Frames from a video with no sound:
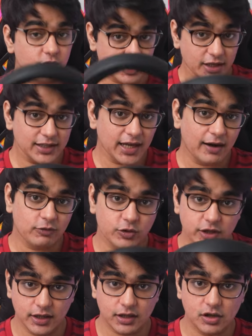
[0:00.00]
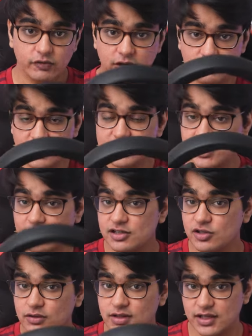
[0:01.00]
really have to hear your favorite
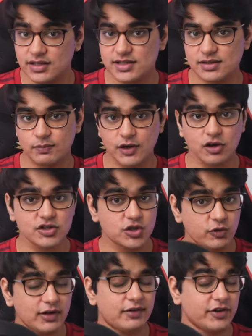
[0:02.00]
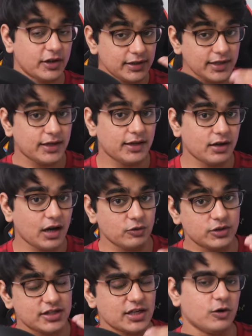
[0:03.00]
singers on these because you will really hear how
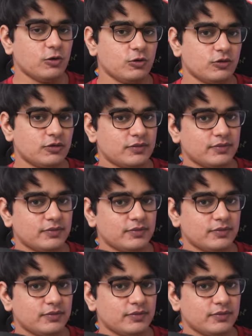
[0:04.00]
they sound.